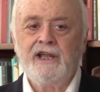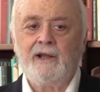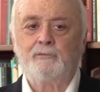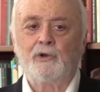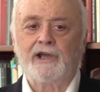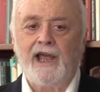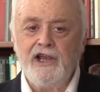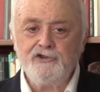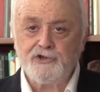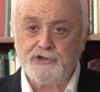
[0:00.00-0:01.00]

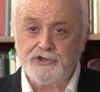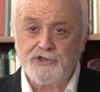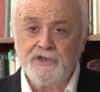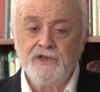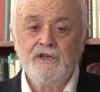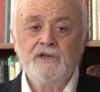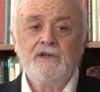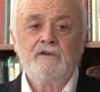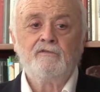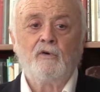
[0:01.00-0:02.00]
implications
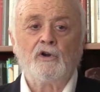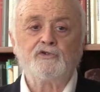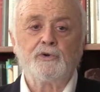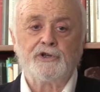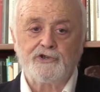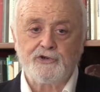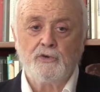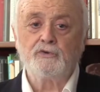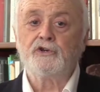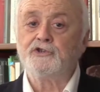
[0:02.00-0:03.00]
for
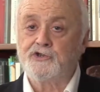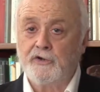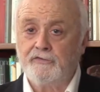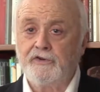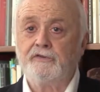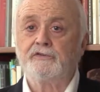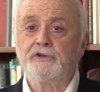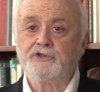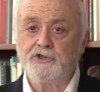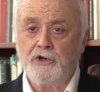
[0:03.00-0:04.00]
traditional conservative
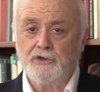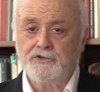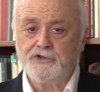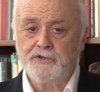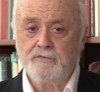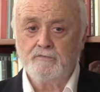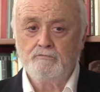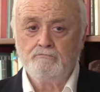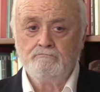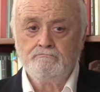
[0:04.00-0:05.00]
concerns,
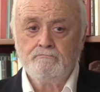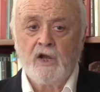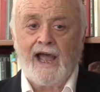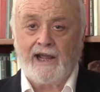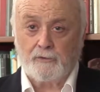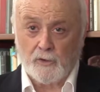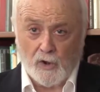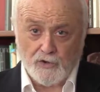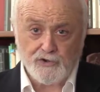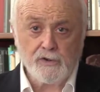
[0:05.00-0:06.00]

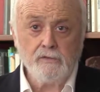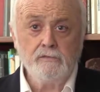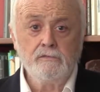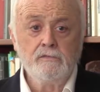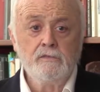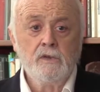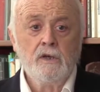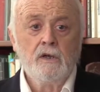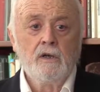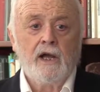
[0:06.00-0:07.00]
agriculture,
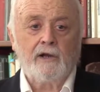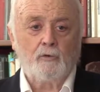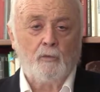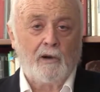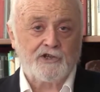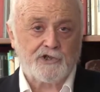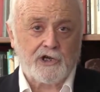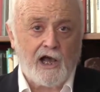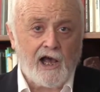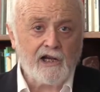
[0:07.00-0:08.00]
a robust
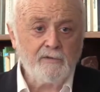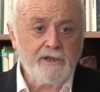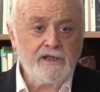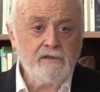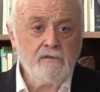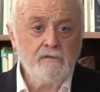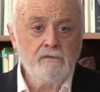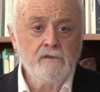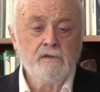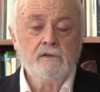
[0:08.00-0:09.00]
economy,
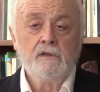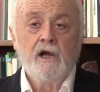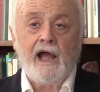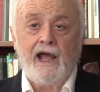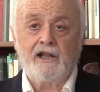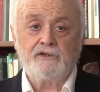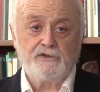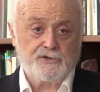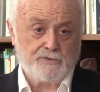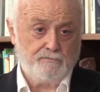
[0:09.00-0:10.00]

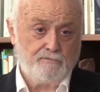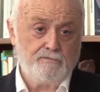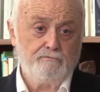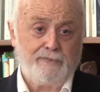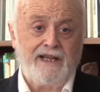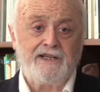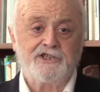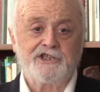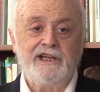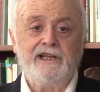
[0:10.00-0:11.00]
and being
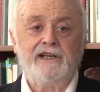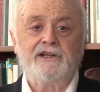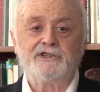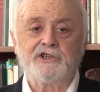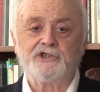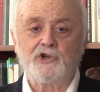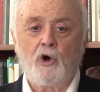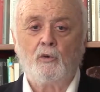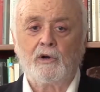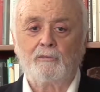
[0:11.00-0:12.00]
seen as a
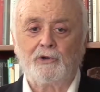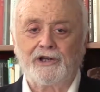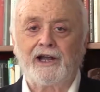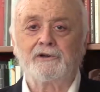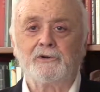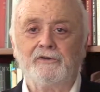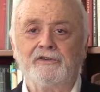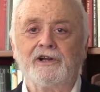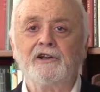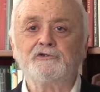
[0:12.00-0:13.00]
stalwart protector of
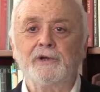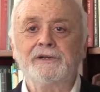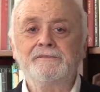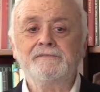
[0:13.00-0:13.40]
the country.